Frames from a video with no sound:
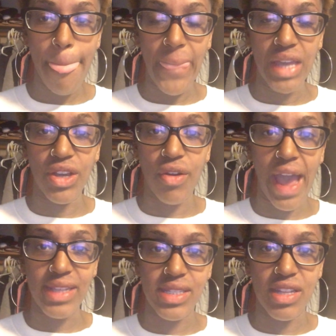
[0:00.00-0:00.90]
the
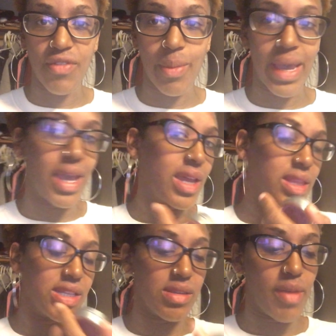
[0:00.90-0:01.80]
cracks and stuff on my hand and
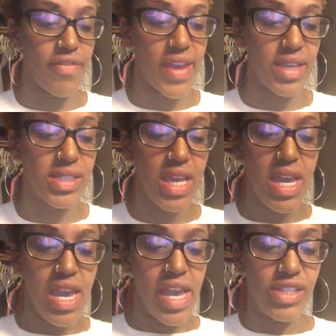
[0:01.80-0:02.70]
this on my face.
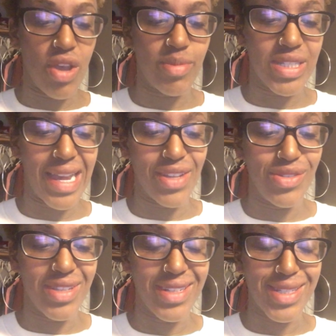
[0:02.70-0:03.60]
And so I'm just kind of
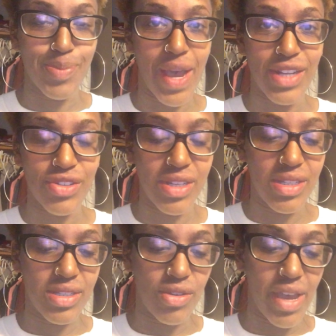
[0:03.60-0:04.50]
using it to spot
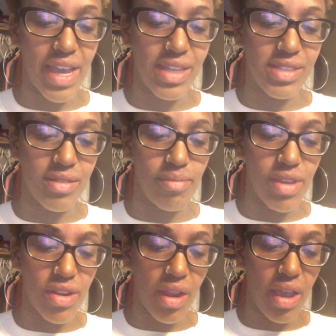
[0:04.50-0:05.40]
treat. So it has
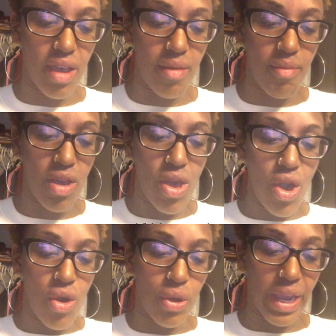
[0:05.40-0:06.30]
mirror gum,
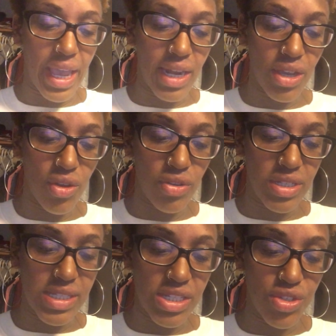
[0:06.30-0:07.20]
organic
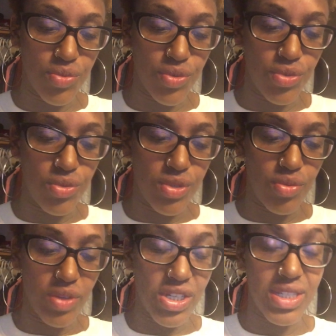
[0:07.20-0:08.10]
golden seal root,
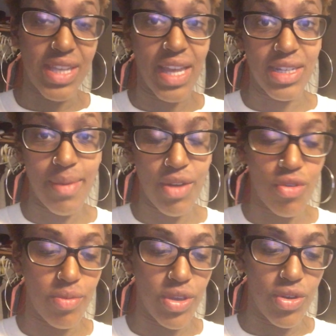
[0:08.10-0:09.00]
which is
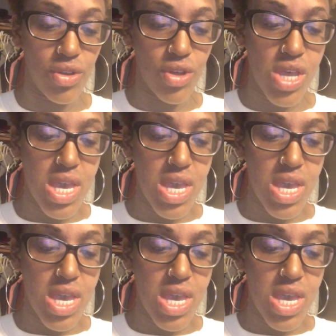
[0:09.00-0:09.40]
antimicrobial,